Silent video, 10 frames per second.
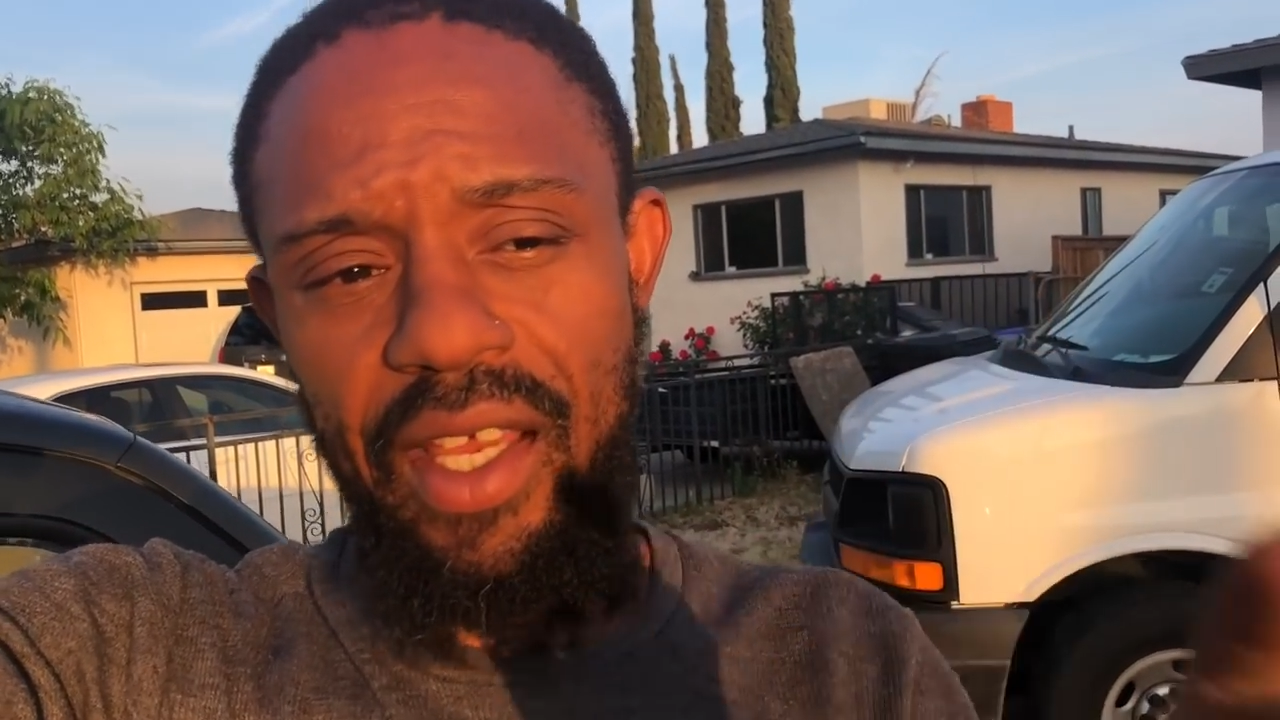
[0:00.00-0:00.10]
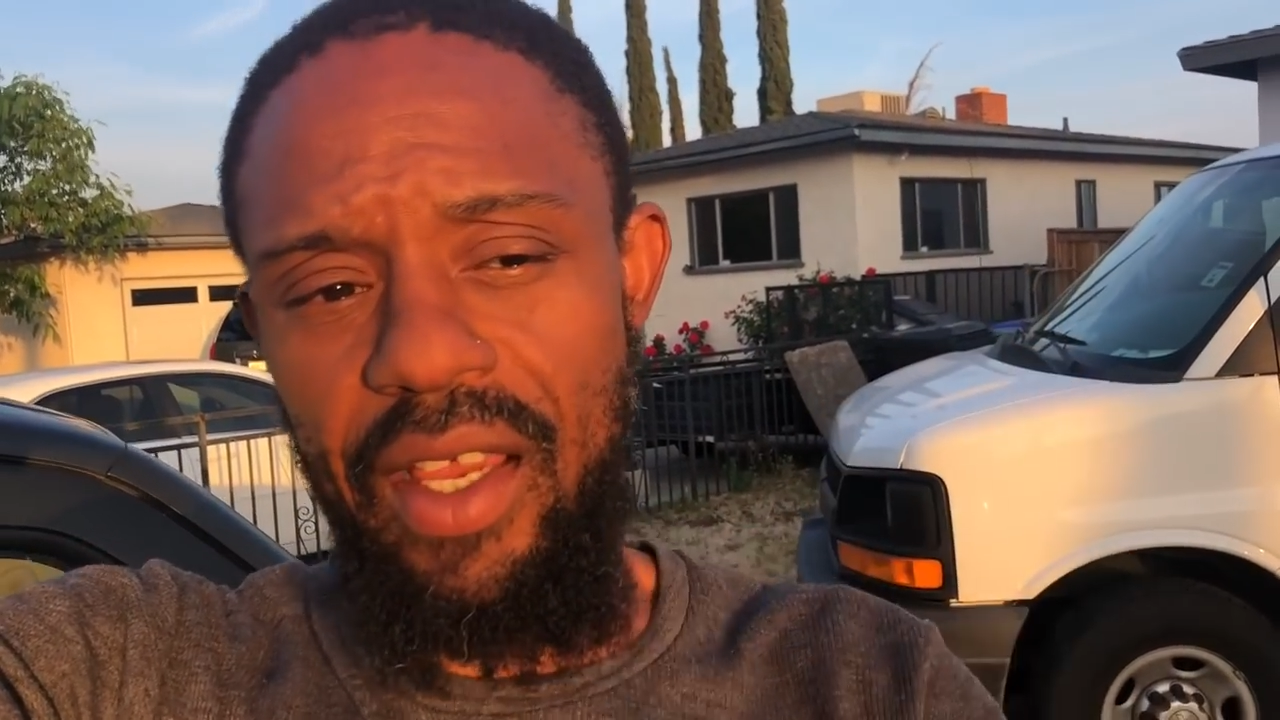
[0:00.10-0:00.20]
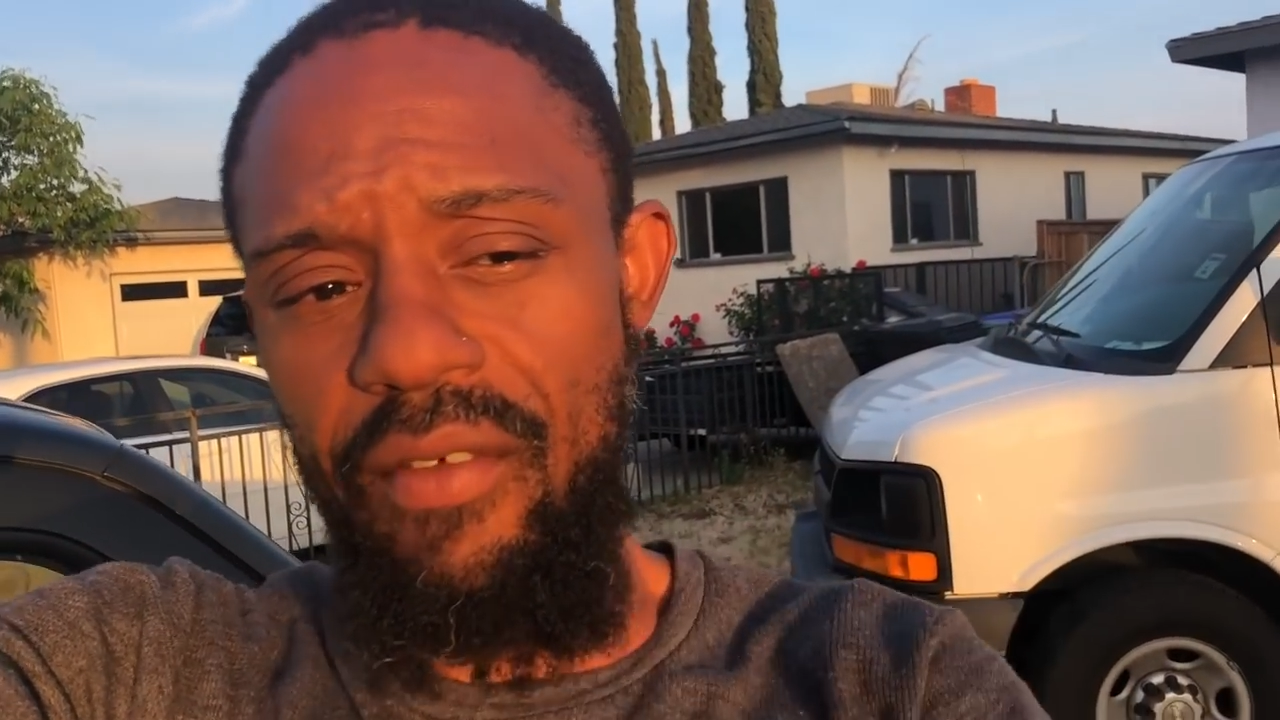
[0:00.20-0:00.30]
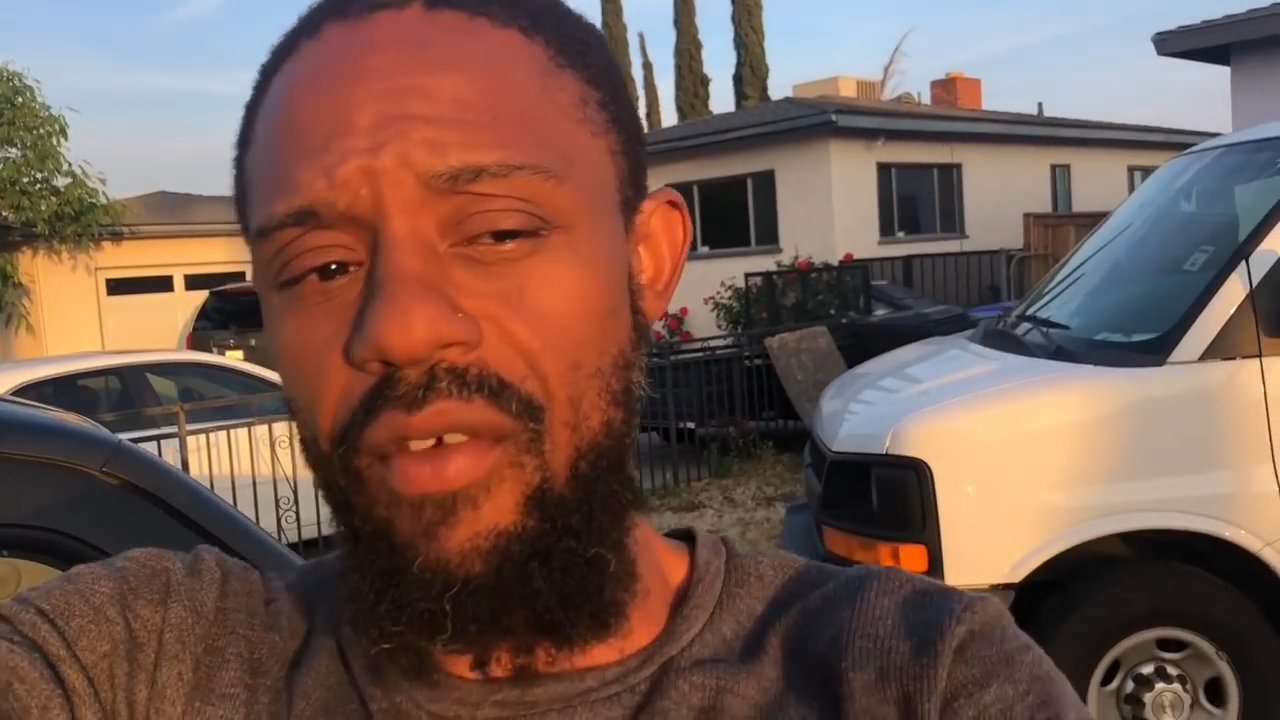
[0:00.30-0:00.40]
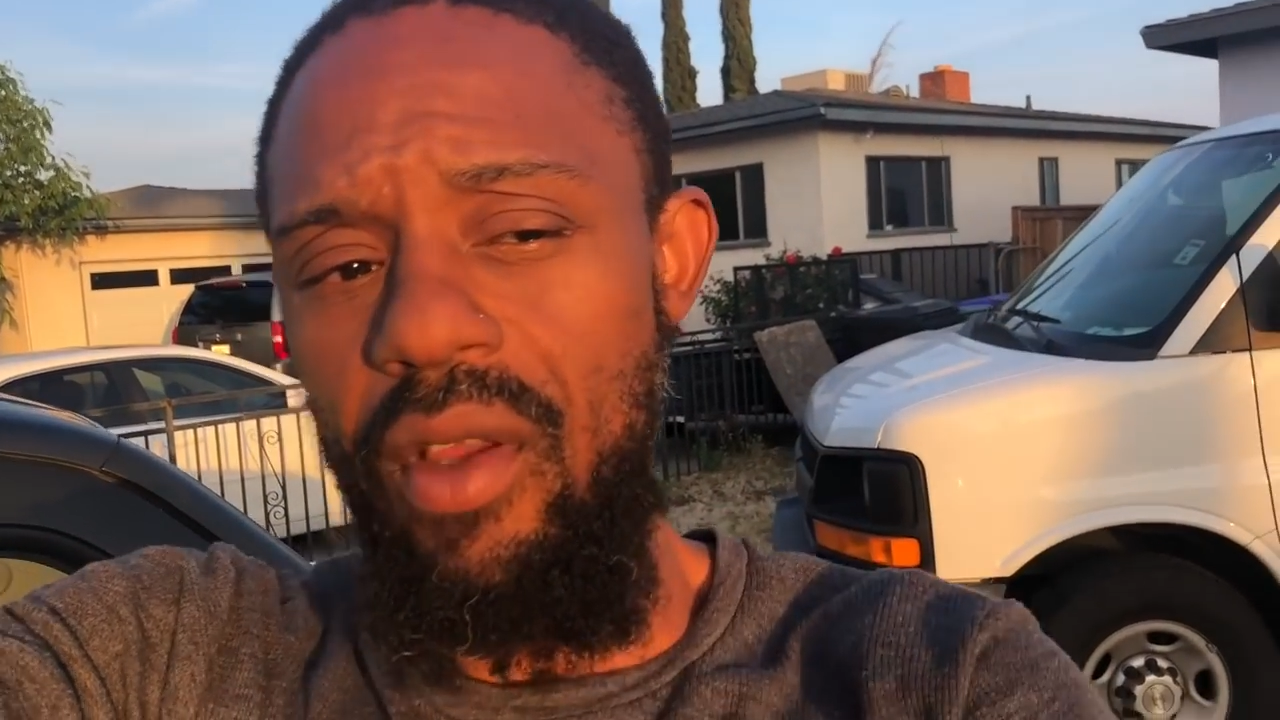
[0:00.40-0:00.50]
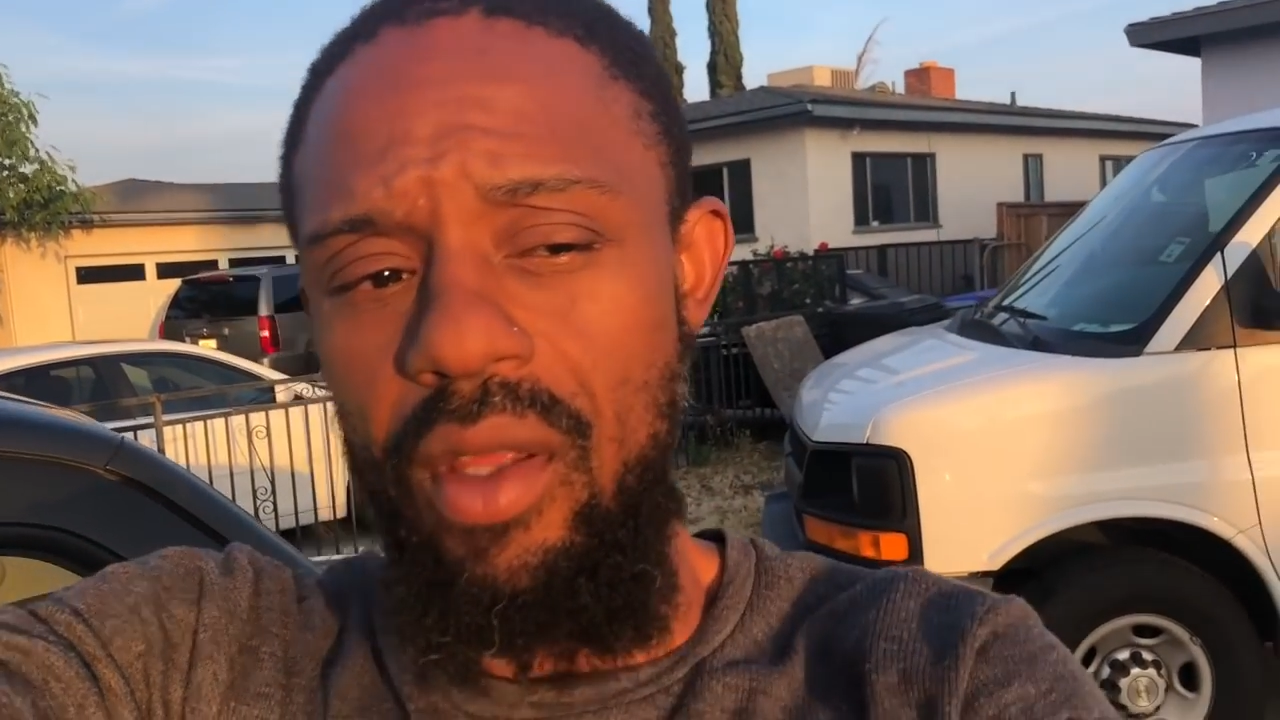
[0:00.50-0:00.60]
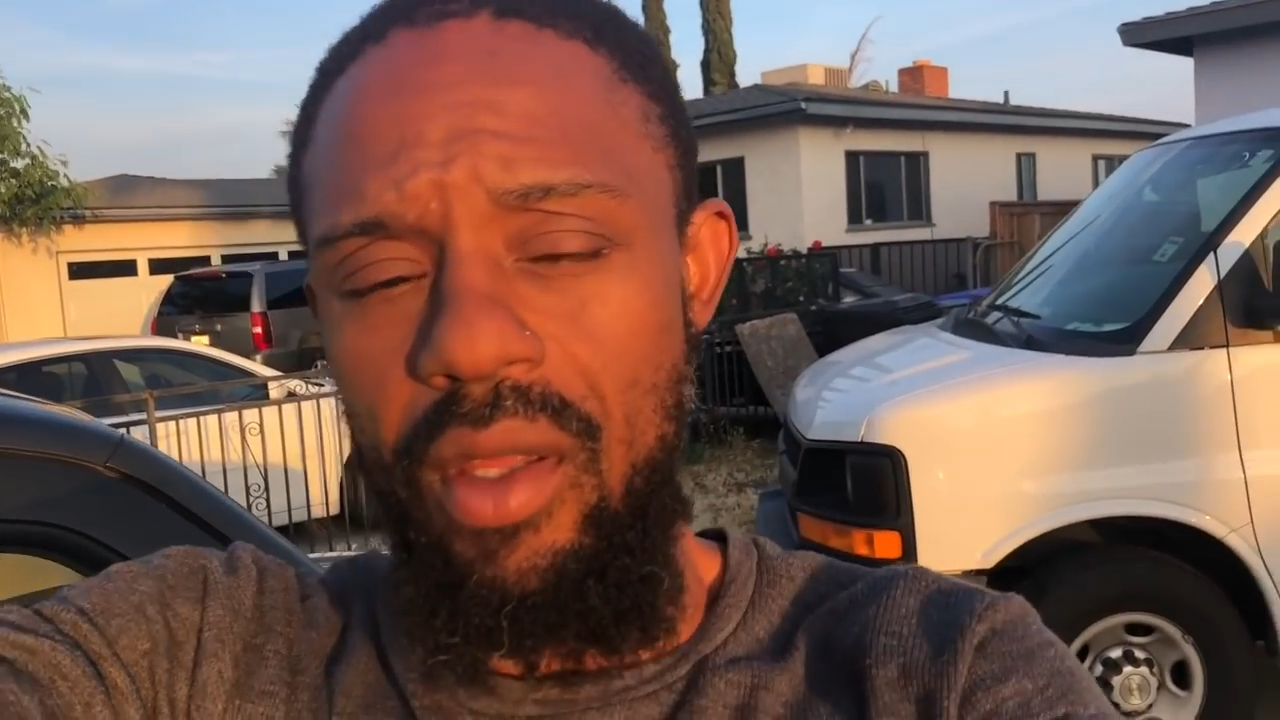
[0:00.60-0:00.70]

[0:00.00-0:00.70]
of